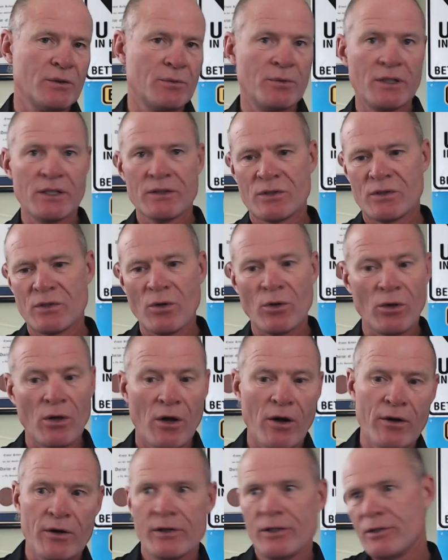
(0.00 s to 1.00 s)
because no
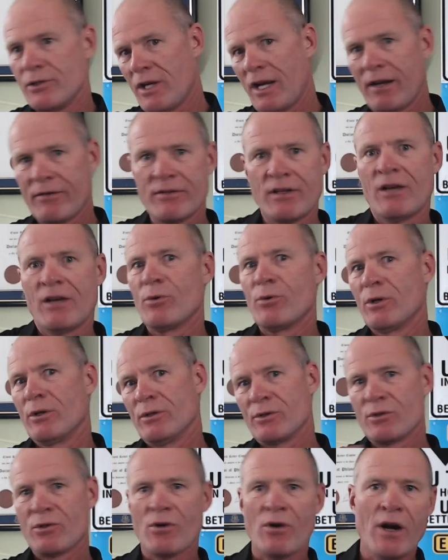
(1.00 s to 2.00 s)
longer did you have to have one of
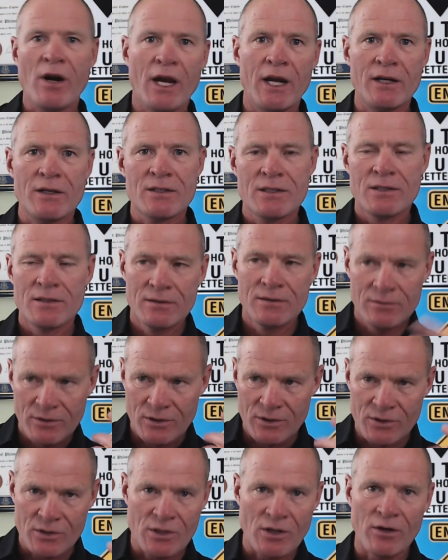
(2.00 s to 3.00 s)
those cranks
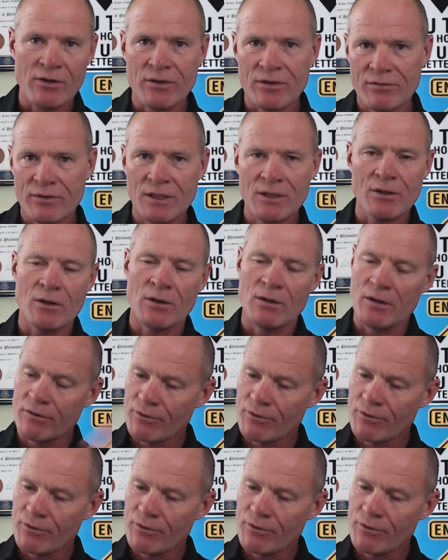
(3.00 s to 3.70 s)
to start the vehicle.